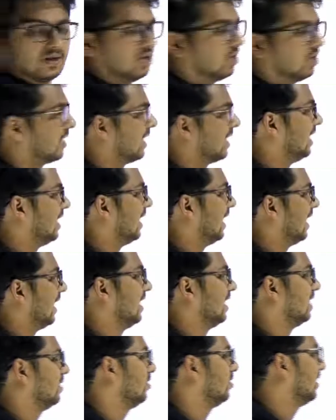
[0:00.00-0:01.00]
Okay,
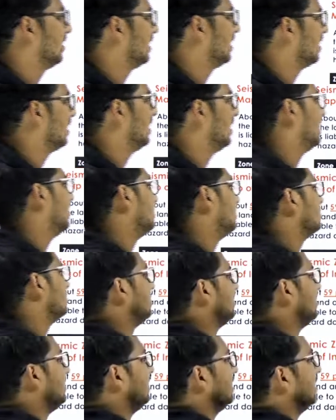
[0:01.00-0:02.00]
and as you can clearly
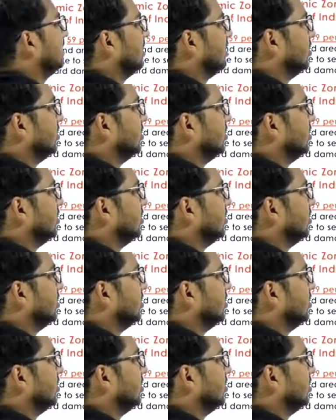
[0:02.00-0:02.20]
see,